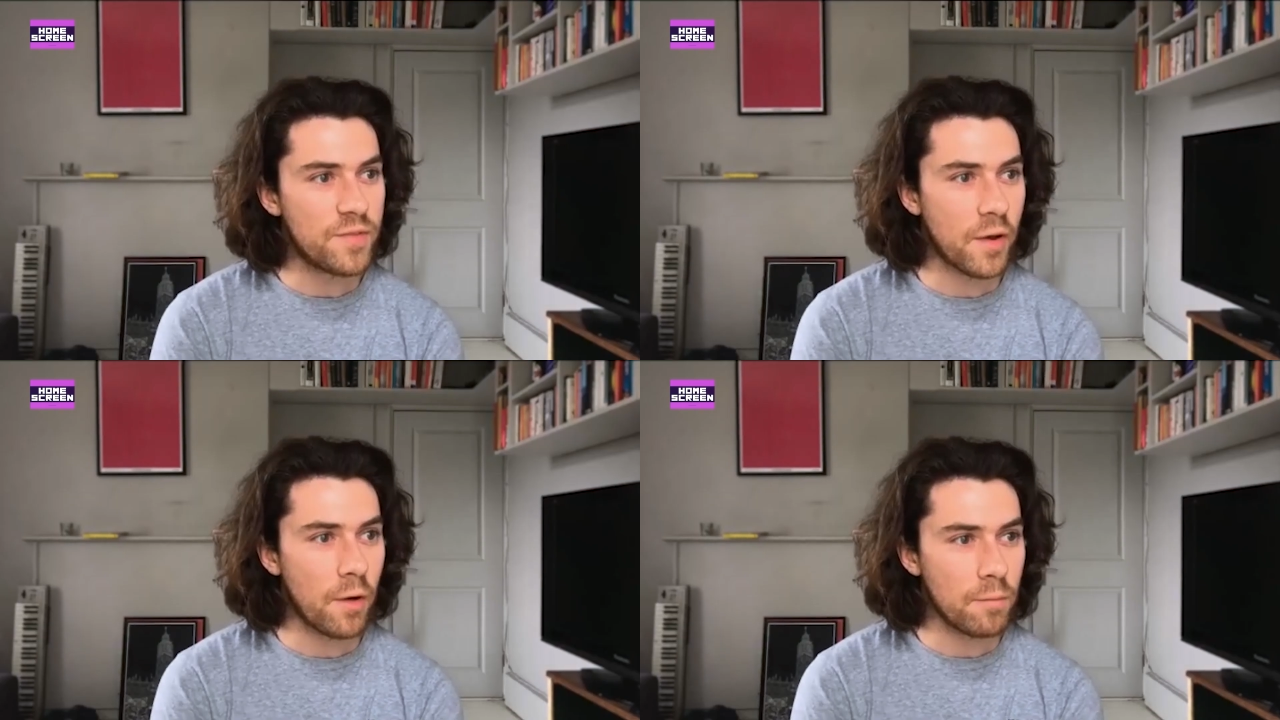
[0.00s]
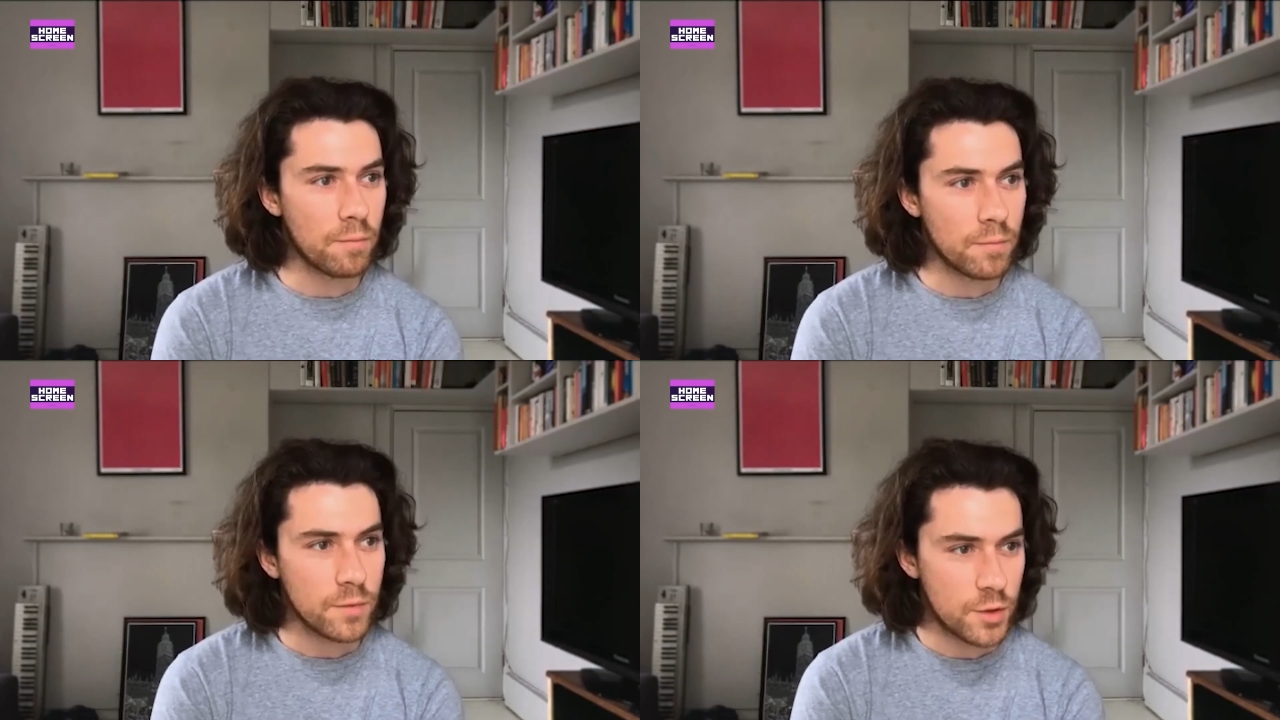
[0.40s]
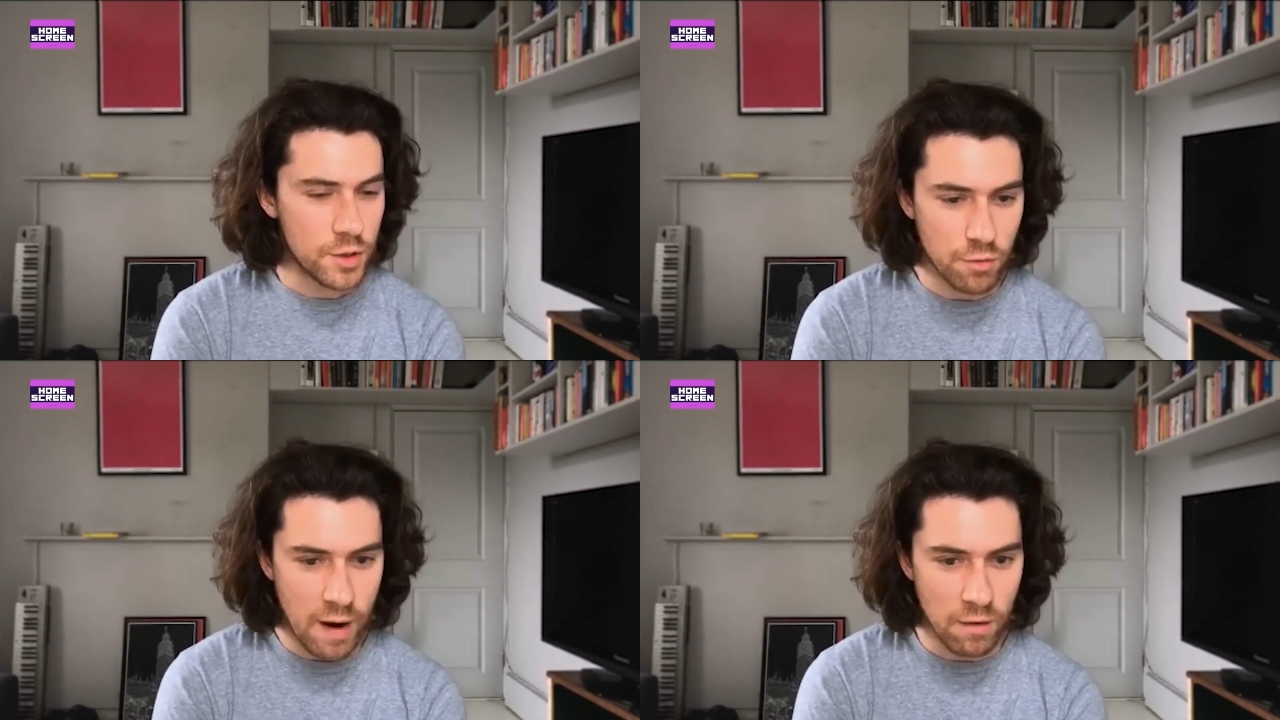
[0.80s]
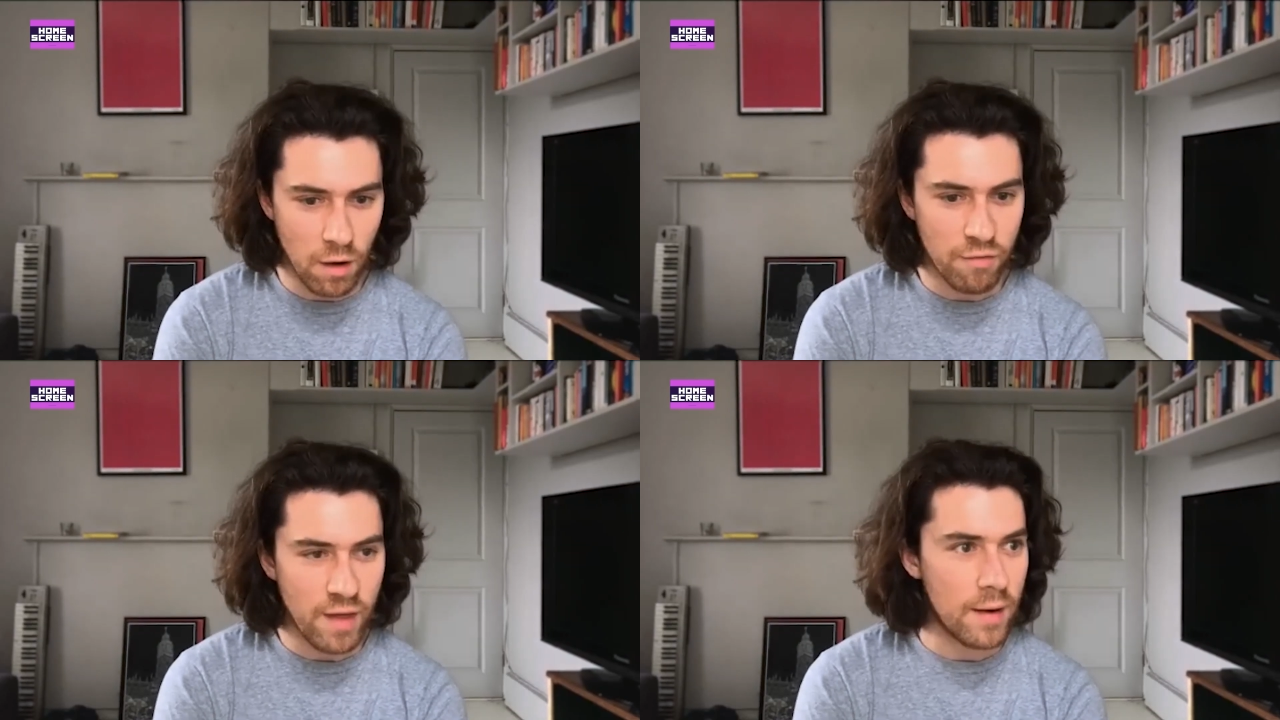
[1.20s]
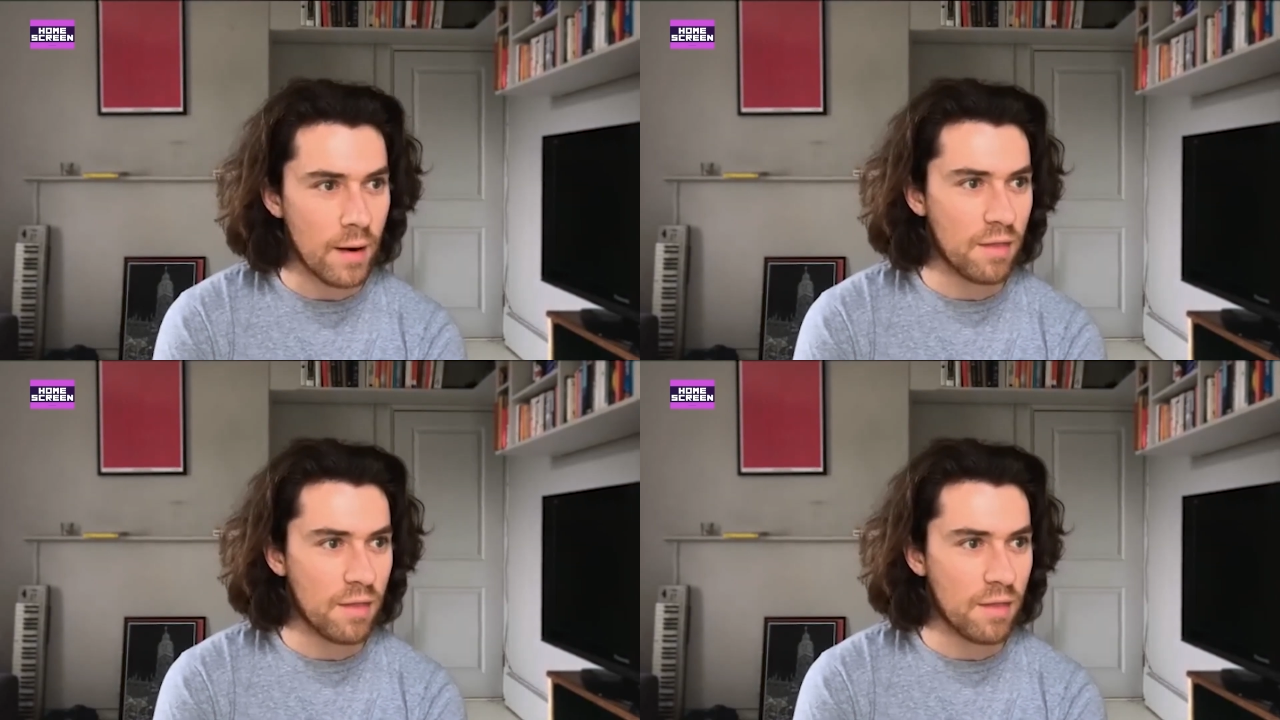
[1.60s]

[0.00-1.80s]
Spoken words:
So just to round off then,